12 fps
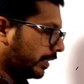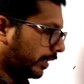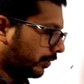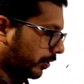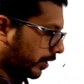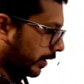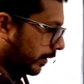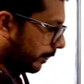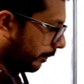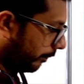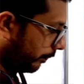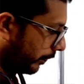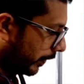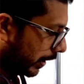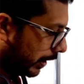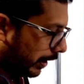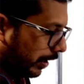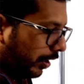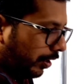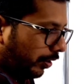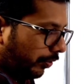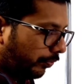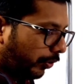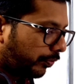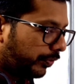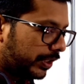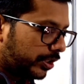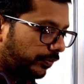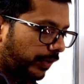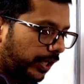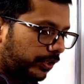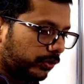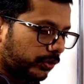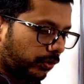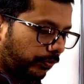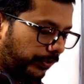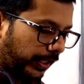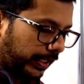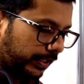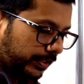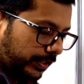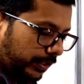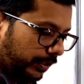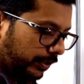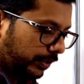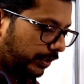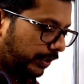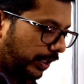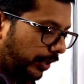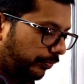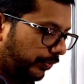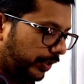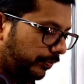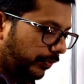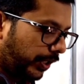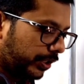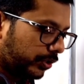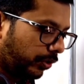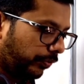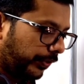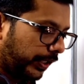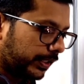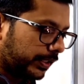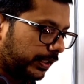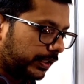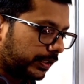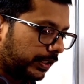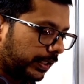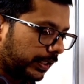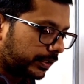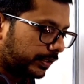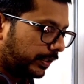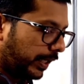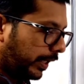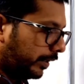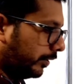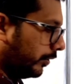that question? For which values of x f inverse of x is less than